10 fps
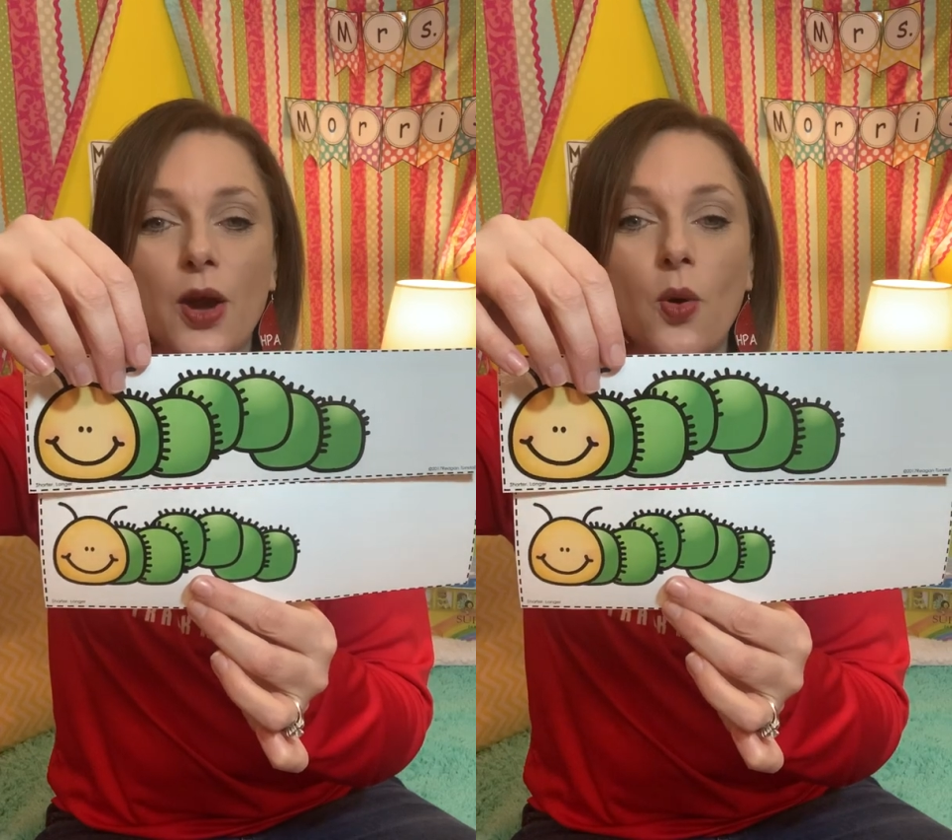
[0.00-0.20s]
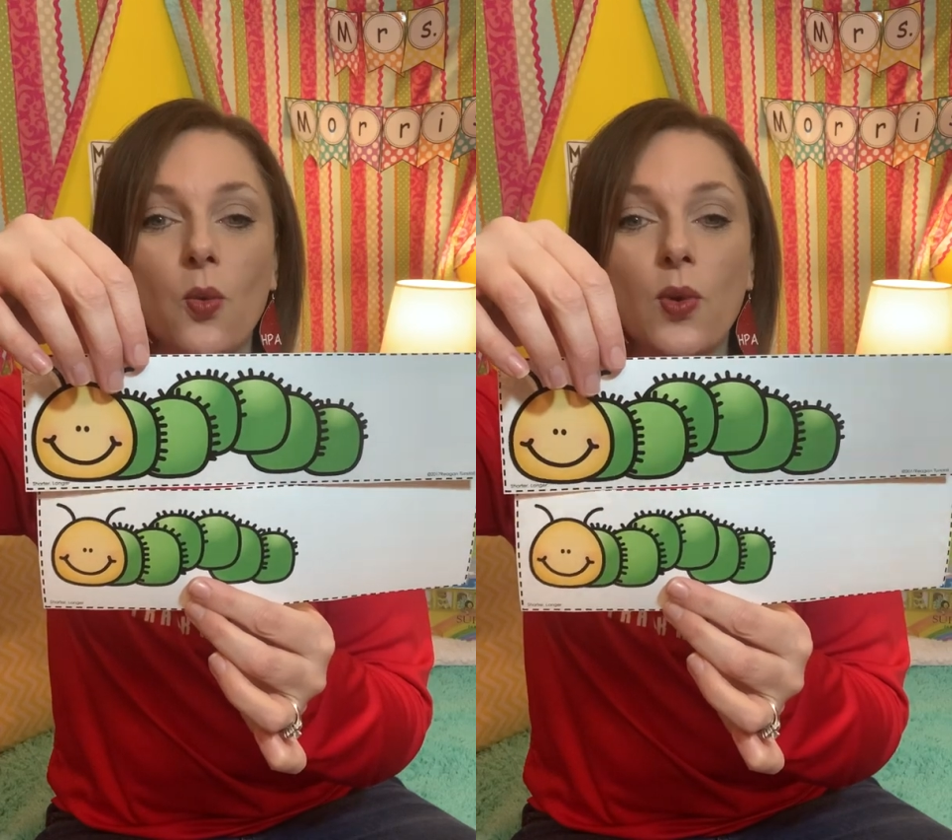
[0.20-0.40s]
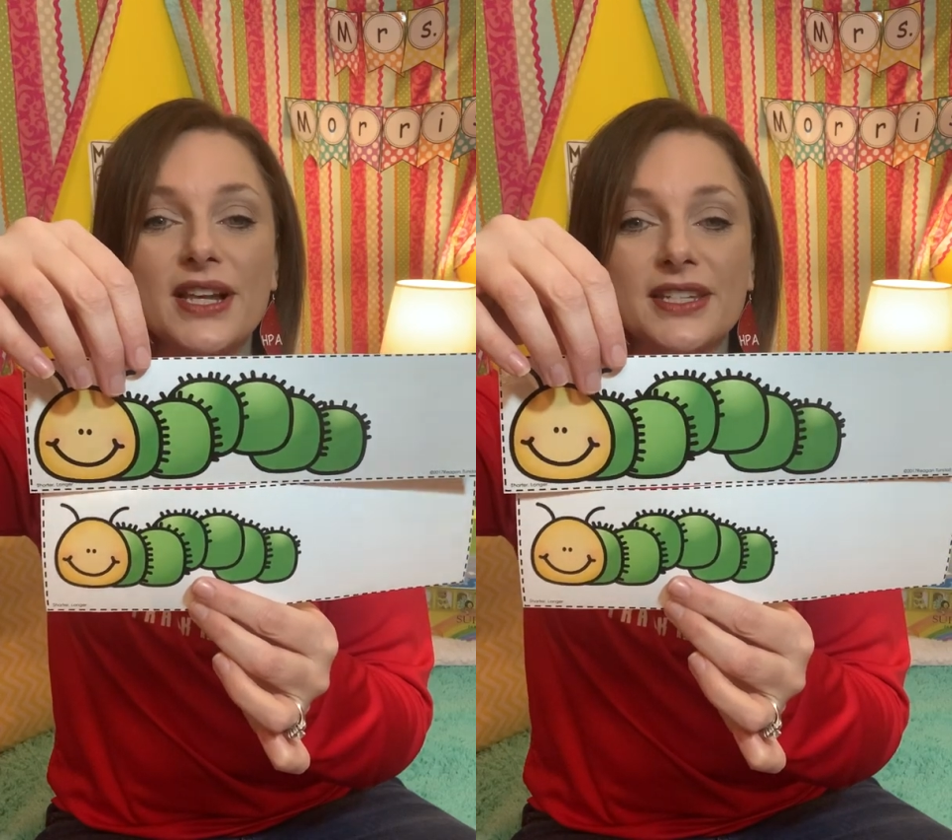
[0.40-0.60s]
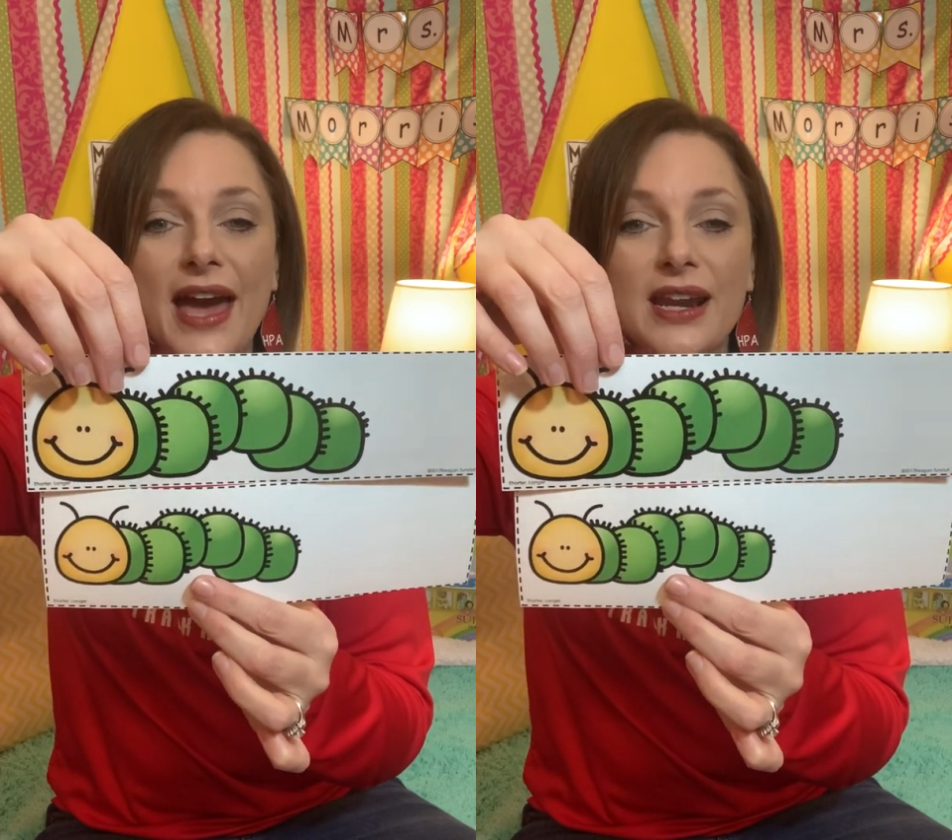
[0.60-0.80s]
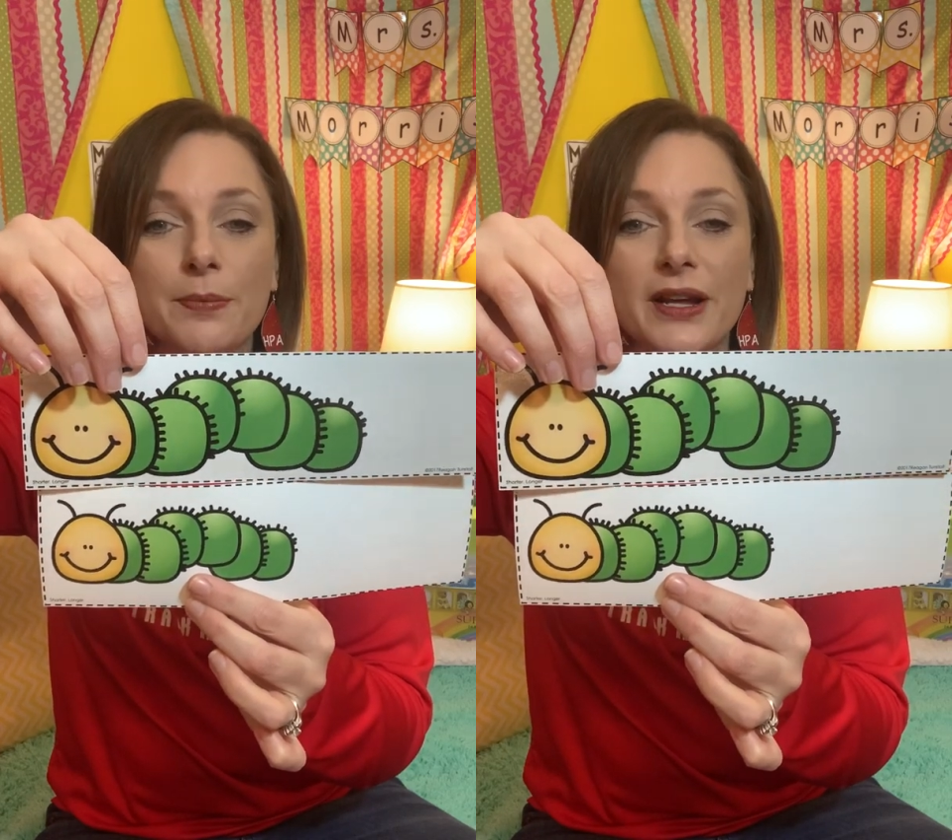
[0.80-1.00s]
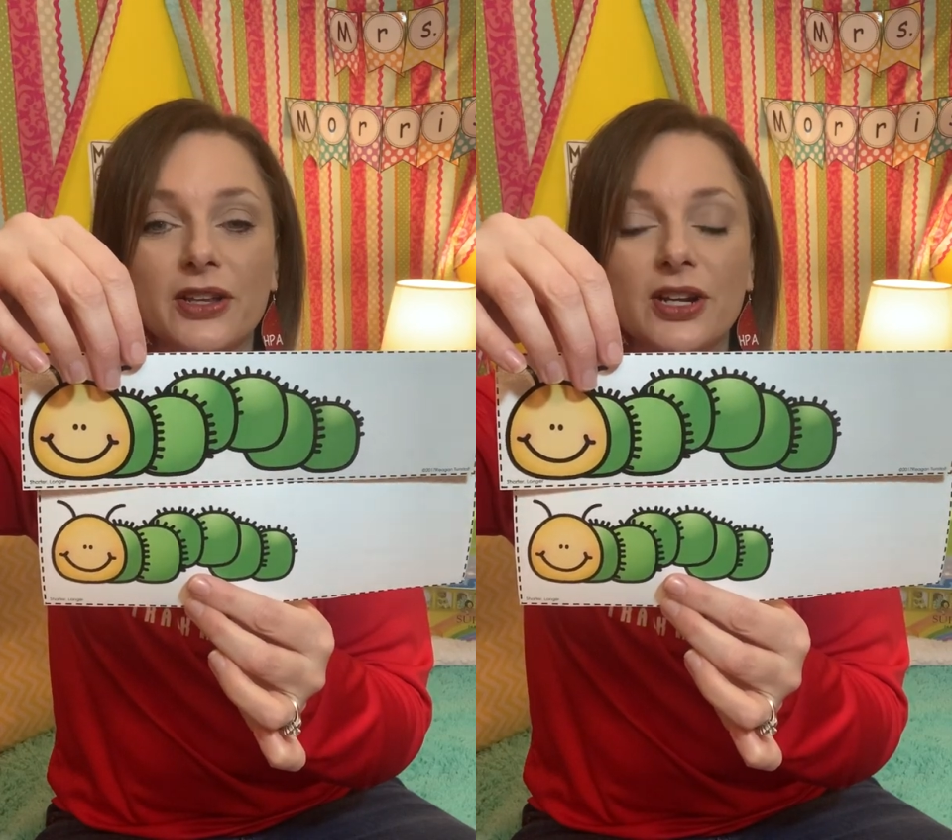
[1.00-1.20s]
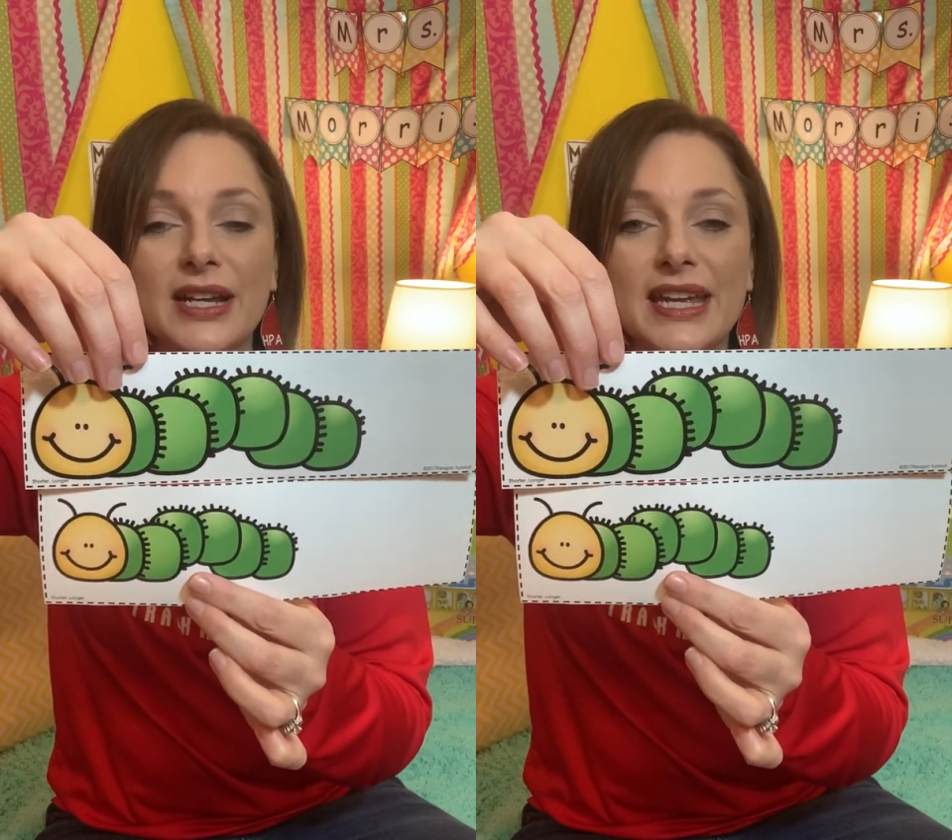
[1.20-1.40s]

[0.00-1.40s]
Which caterpillar